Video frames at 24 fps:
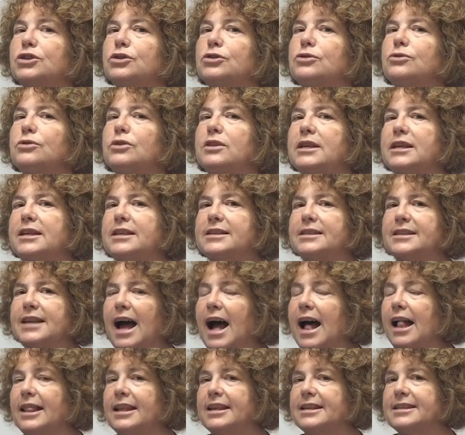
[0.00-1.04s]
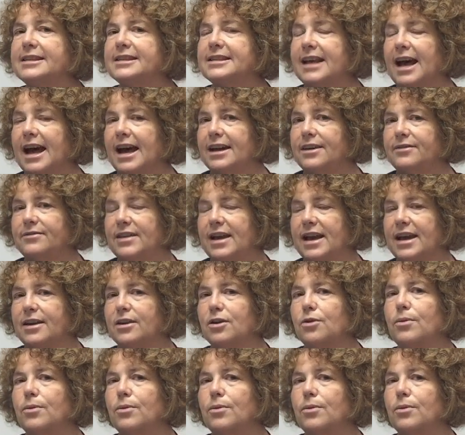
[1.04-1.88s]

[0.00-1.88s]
to the solid side of that